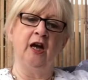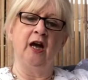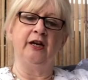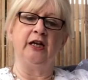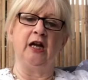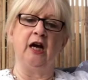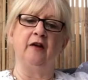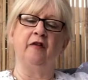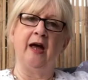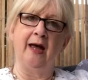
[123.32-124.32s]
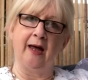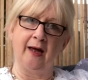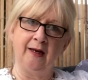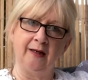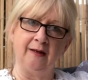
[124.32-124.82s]
and a live
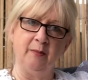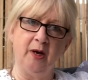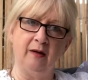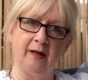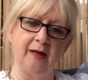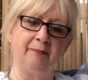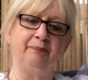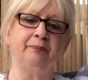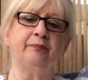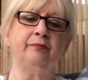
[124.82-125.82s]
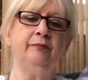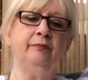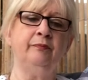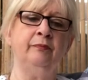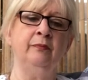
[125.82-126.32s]
hare in the market
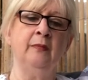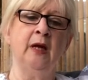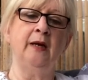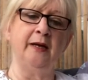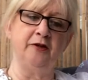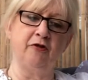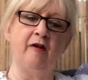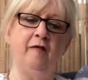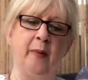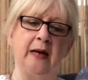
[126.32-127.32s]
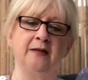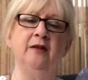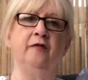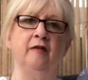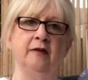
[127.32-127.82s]
and then he drove back to
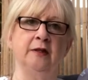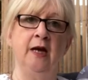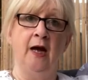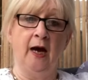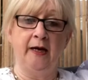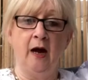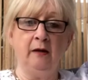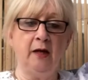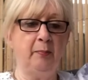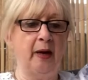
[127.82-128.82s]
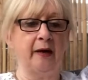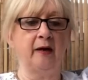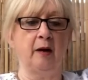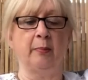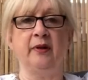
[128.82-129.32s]
the forest and he hung the pike
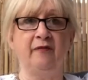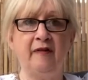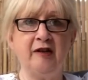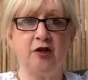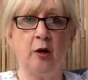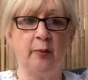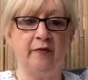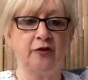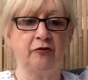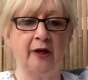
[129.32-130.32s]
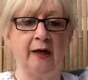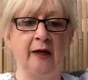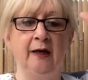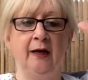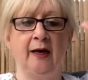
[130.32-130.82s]
up at the very top of a tree
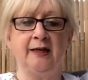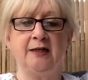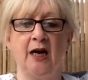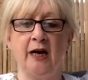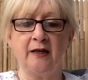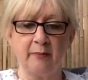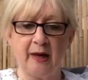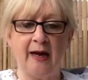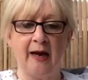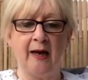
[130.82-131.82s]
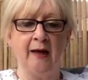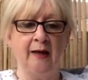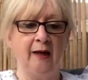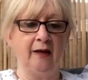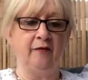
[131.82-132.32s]
and he tied up the hare
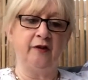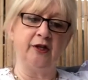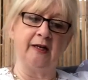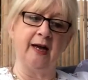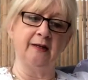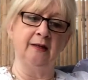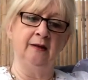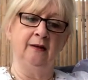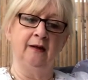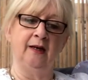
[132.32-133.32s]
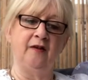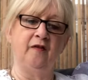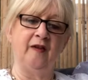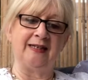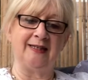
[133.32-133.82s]
in a fishing net and he
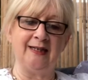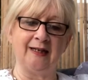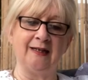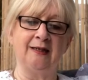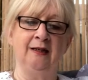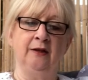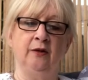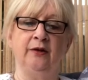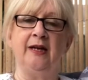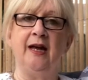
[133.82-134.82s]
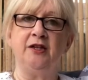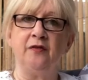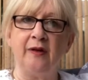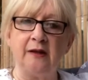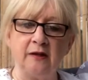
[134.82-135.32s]
fastened it on the edge
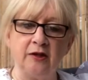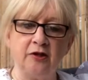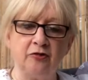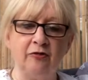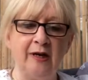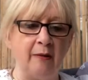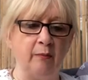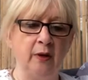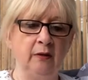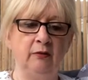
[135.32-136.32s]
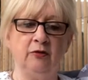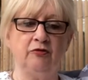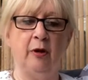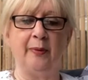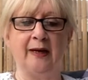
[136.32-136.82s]
of a little stream, not
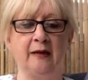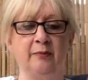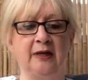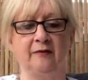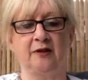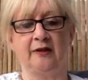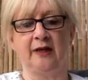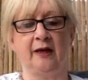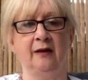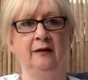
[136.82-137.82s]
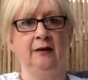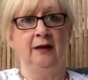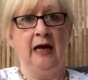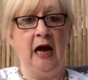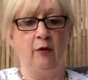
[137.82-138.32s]
troubling himself to think
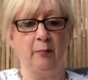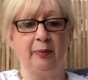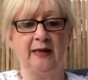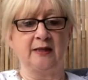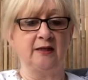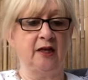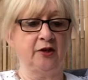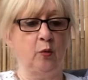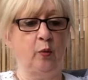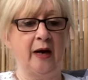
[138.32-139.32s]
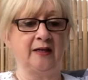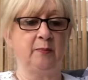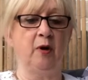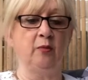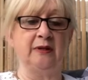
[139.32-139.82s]
how unpleasant such a wet
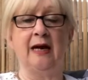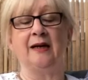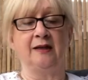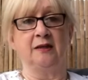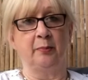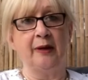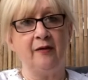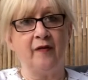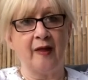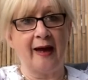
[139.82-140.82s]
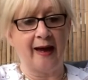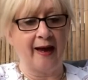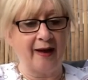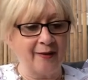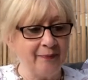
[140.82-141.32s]
spot was likely to be for the
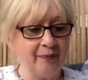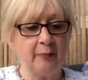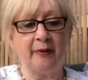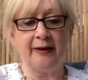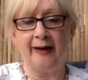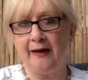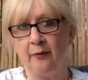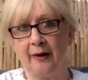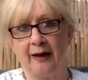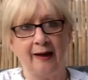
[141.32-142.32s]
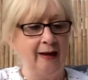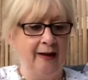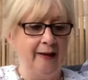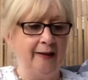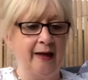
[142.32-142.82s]
hare. But anyway,
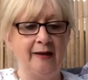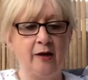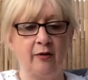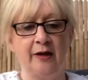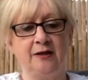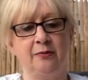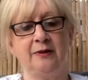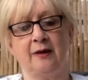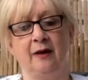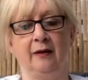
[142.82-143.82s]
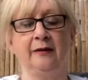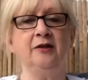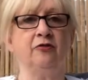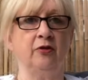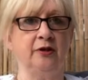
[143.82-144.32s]
then he got into his cart and he
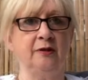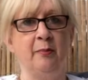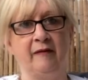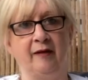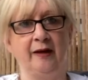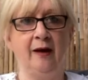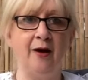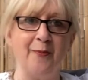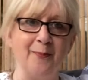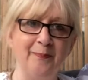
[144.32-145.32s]
trotted merrily home.